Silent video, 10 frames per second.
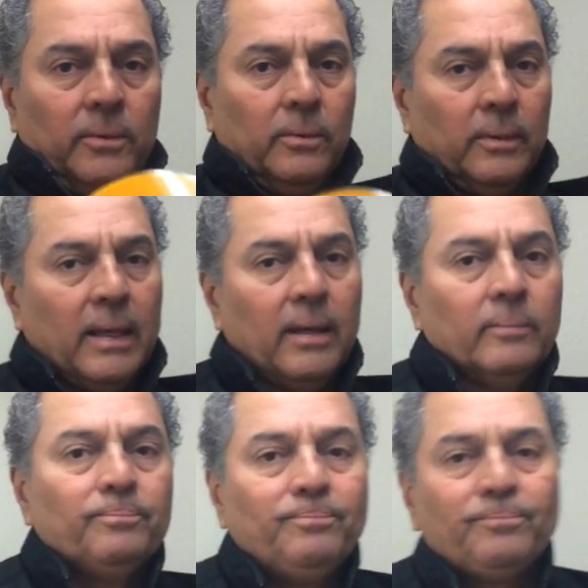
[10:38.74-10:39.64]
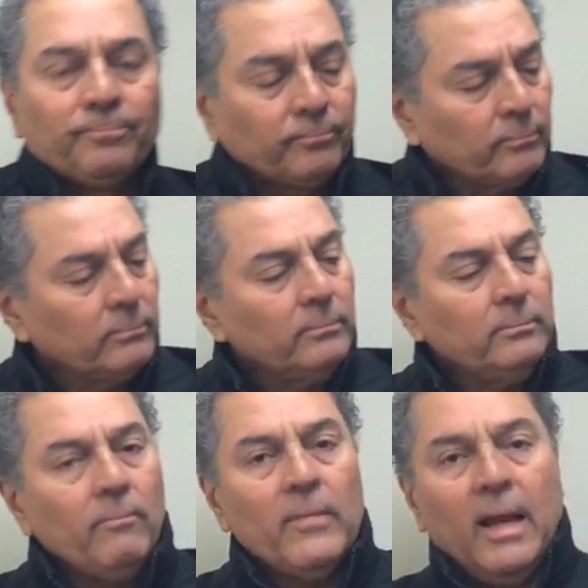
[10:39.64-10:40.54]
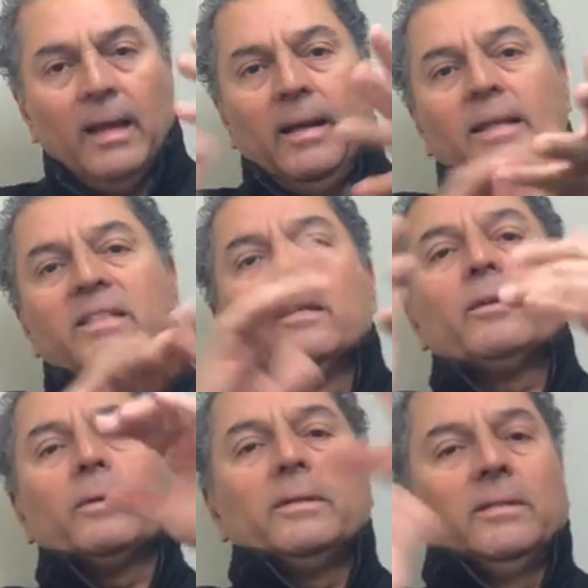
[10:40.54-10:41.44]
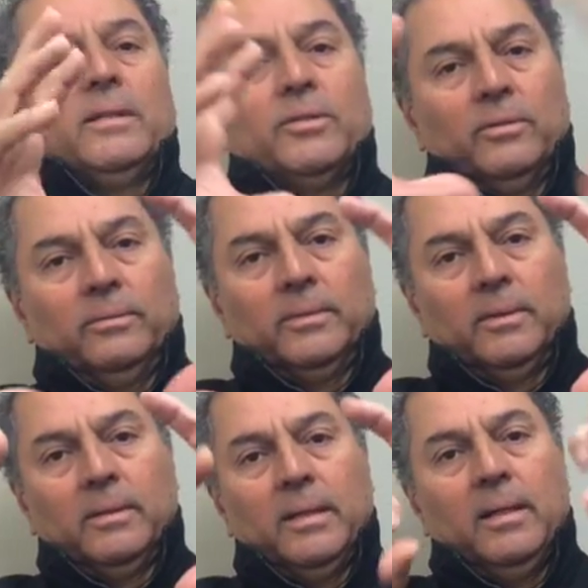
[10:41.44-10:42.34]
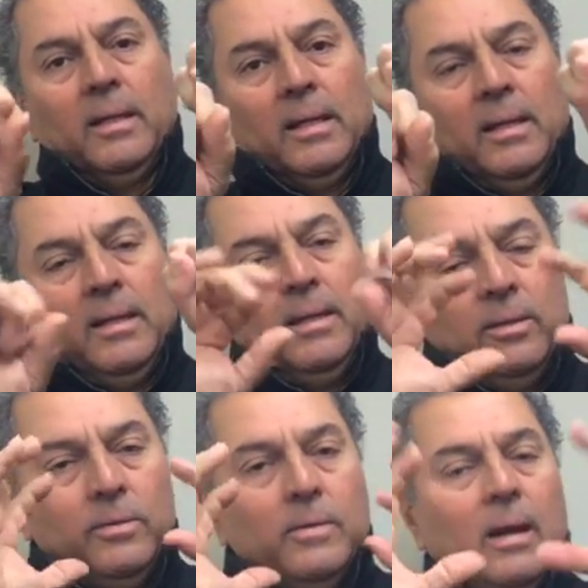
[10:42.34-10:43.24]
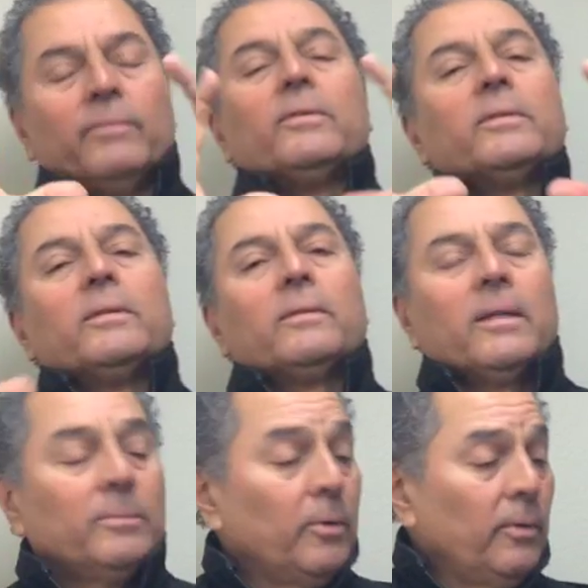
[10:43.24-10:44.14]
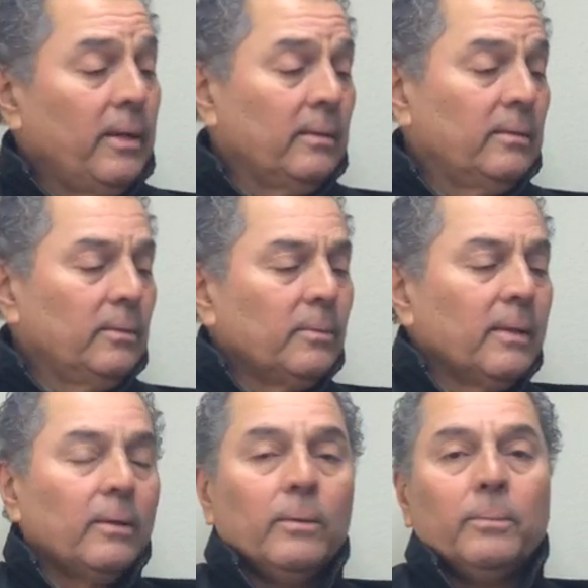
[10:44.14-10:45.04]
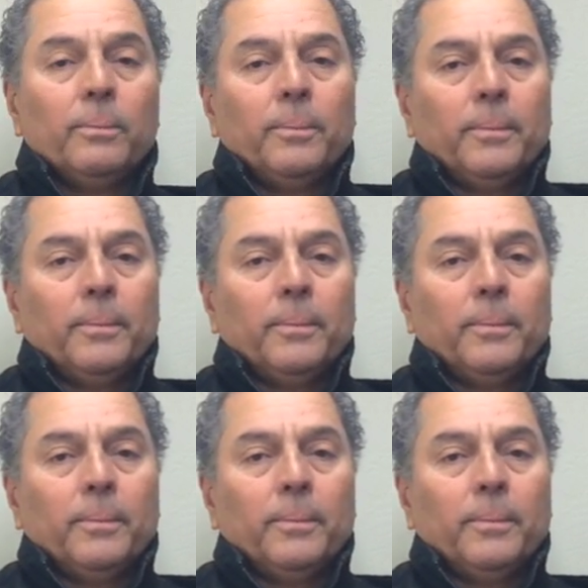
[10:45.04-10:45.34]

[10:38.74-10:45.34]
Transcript: do that. And synchronization, okay? You have to synchronize both hands. You don't want to go